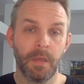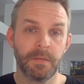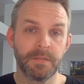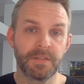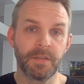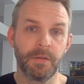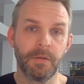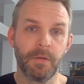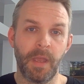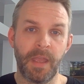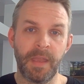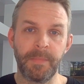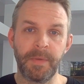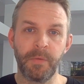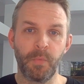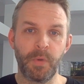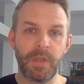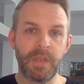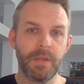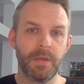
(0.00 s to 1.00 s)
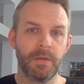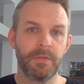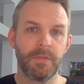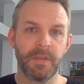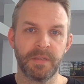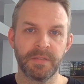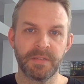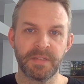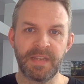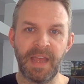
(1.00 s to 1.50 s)
So, Amy, we know
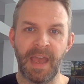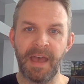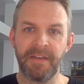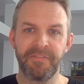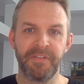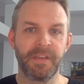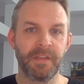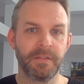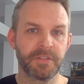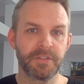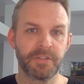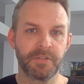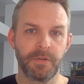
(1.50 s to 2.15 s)
that staffing